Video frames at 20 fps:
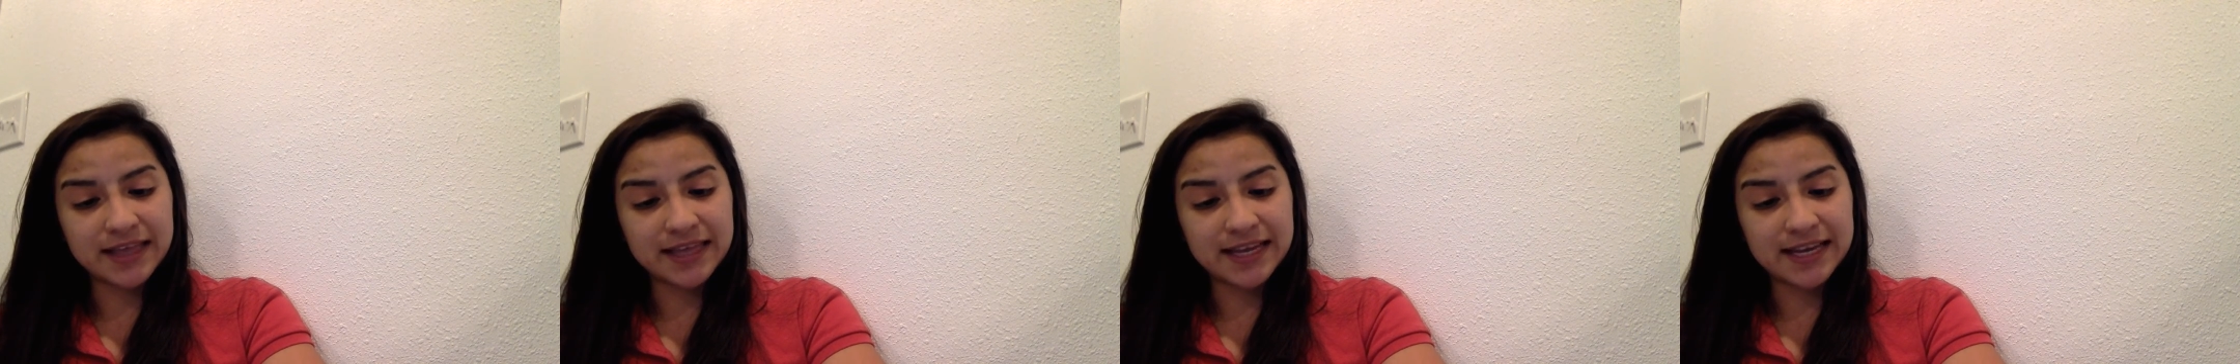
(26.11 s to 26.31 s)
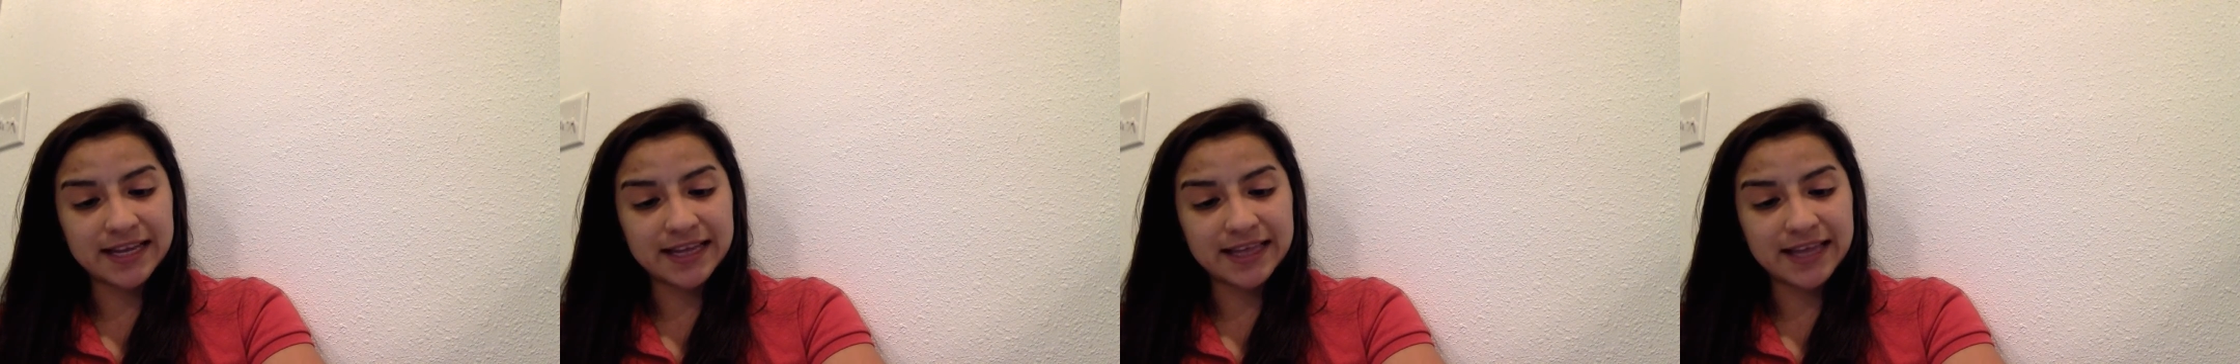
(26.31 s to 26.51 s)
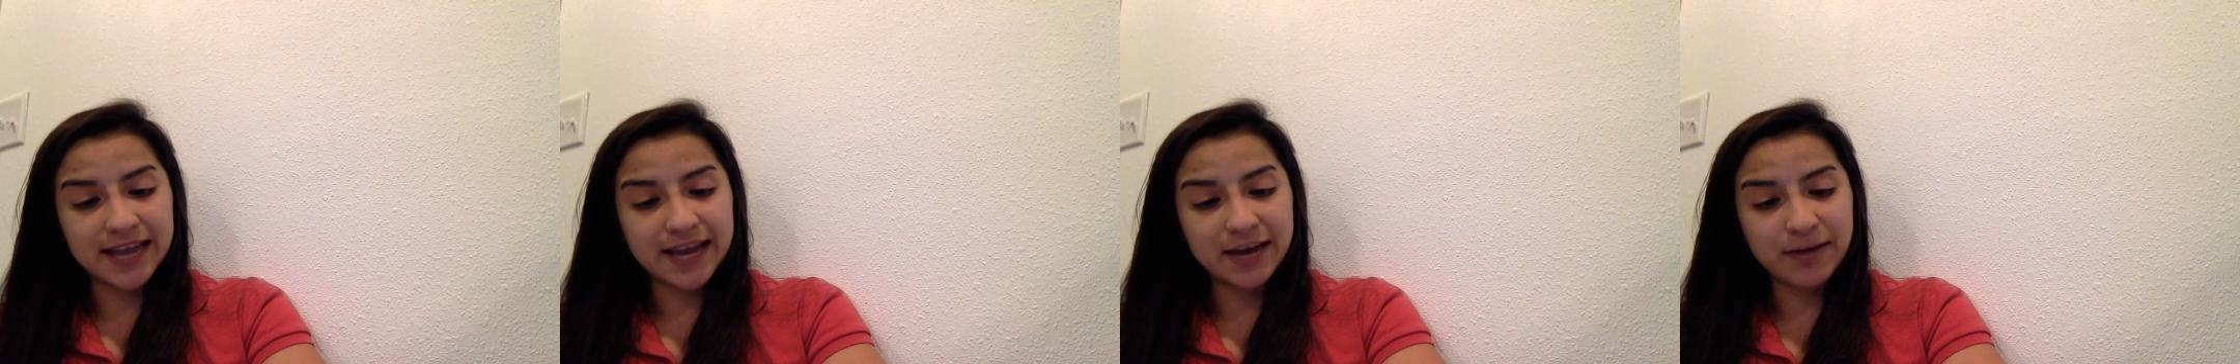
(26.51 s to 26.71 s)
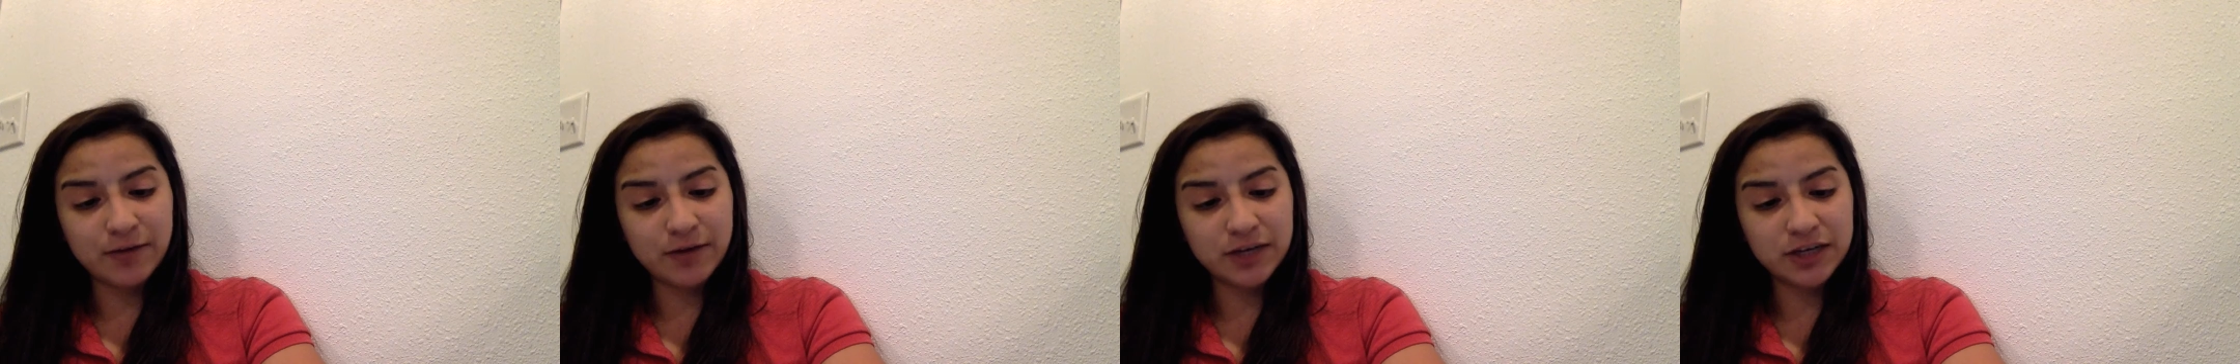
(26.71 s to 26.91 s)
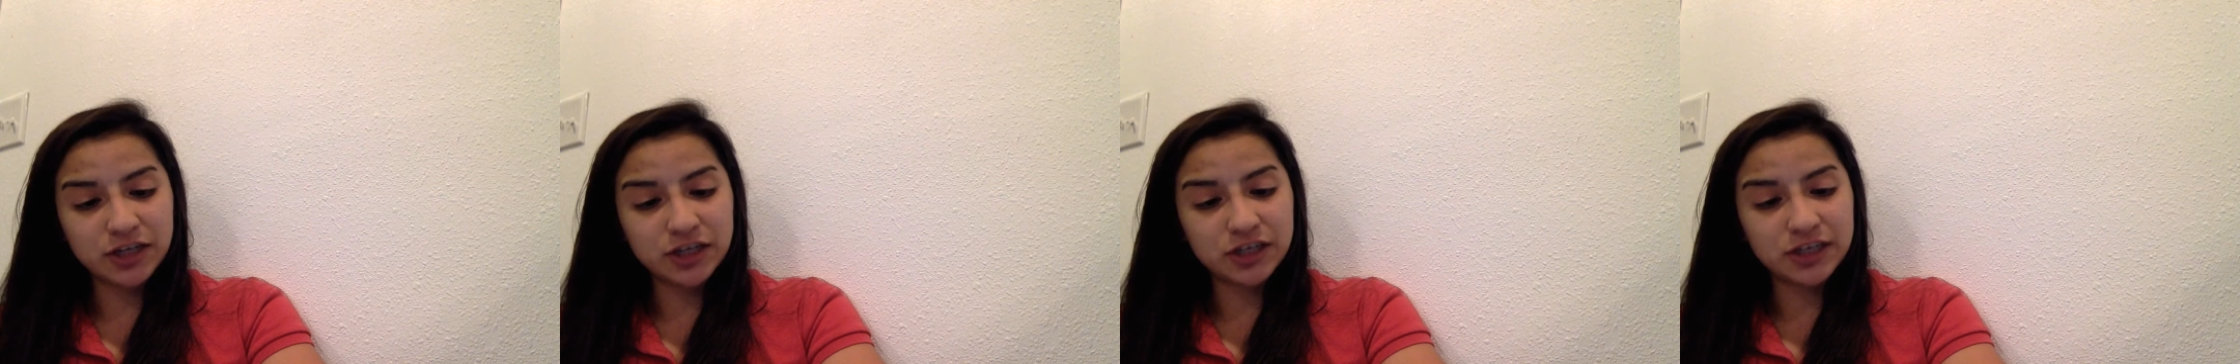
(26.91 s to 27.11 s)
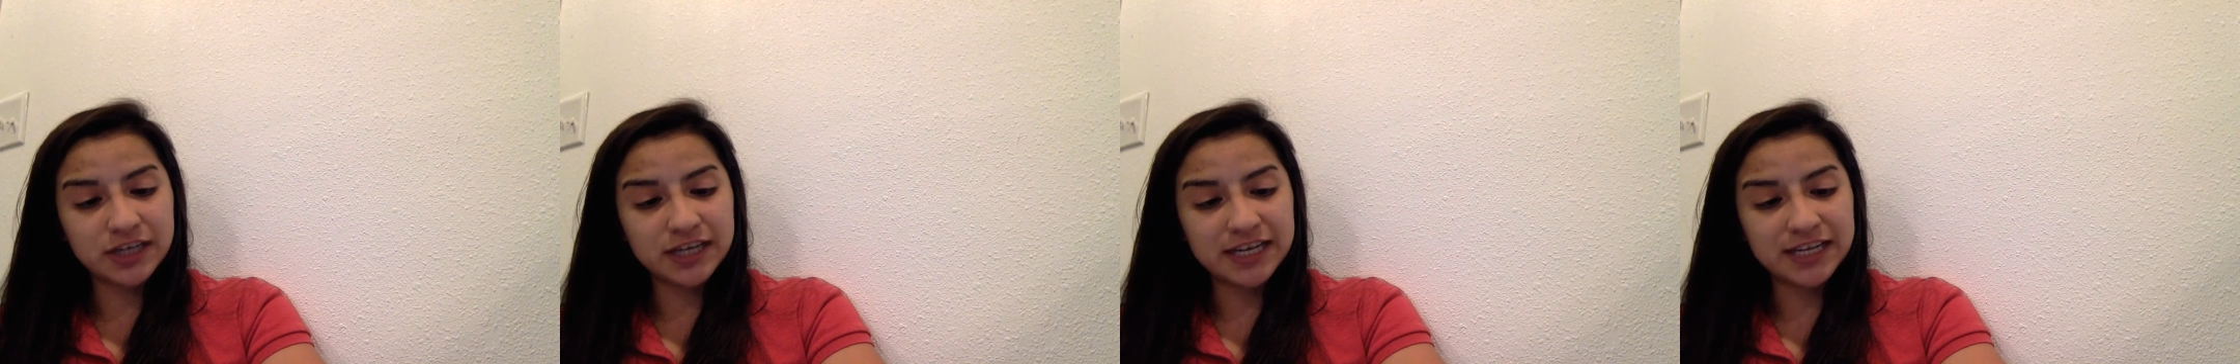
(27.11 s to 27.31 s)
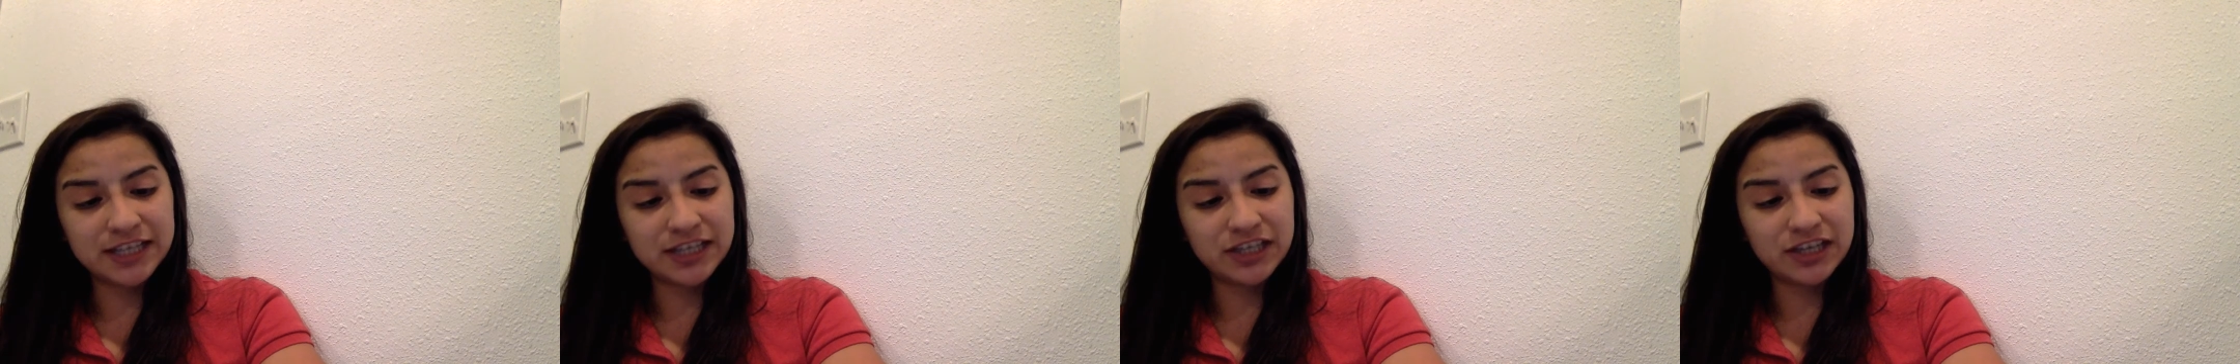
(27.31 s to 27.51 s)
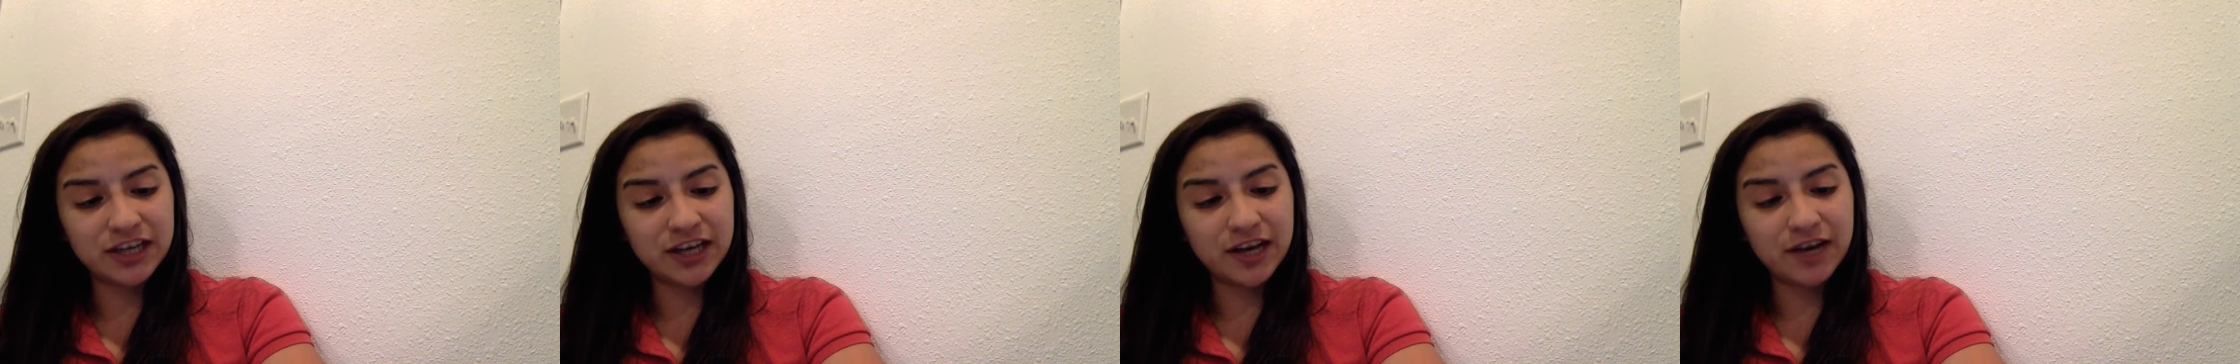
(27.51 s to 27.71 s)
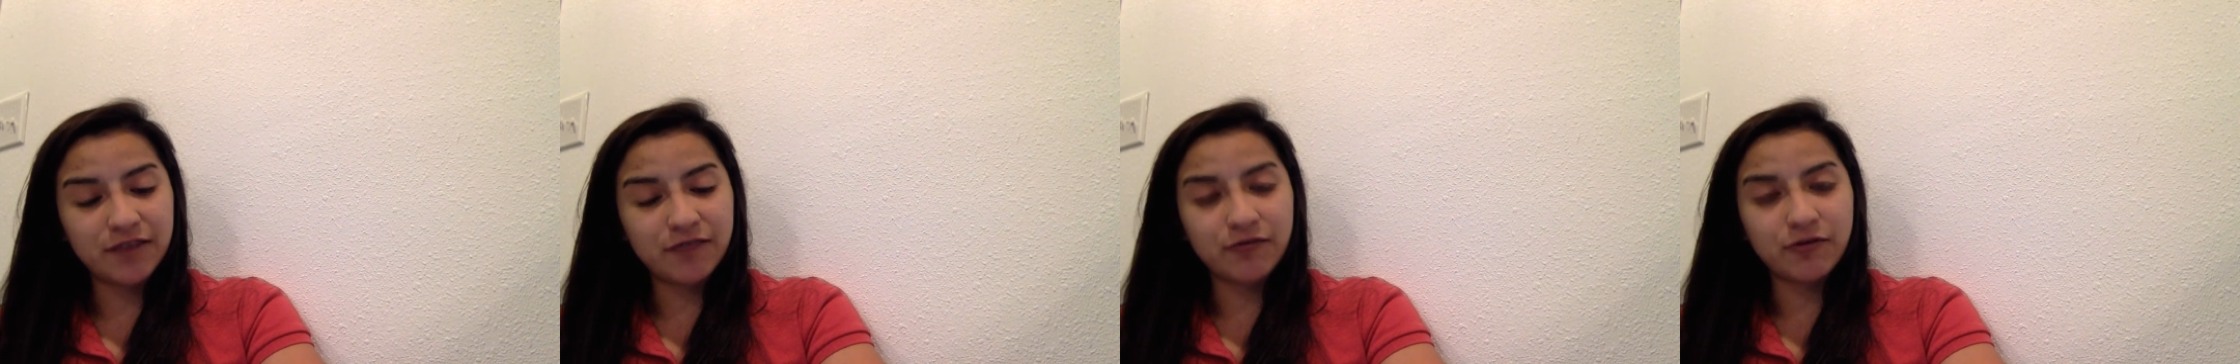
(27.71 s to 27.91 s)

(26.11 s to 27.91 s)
the Language Teaching